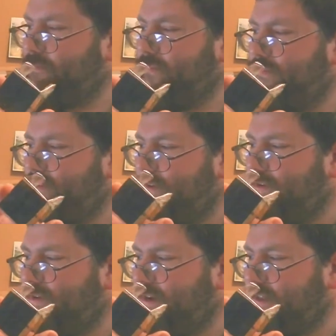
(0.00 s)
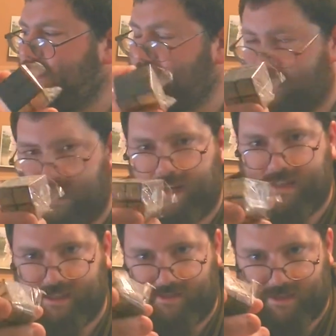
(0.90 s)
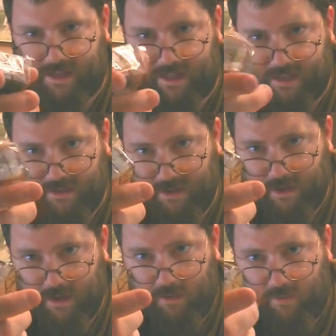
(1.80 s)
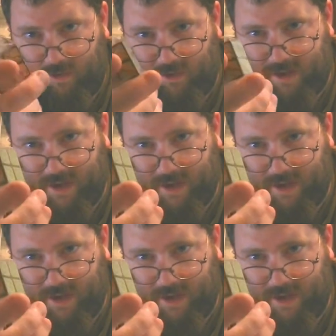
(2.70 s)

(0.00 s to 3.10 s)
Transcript: 4 on each side, so it's not a full out